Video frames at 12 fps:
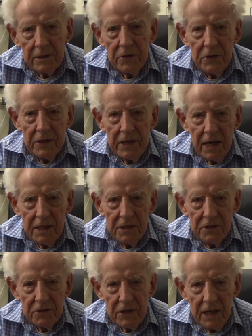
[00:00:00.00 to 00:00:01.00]
to the United
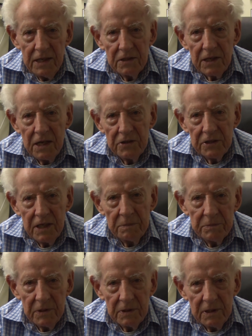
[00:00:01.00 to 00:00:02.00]
States, I
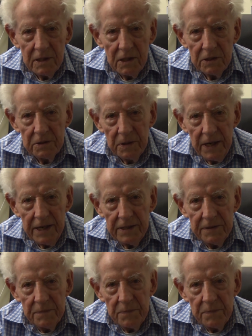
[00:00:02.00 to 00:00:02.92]
skipped a grade.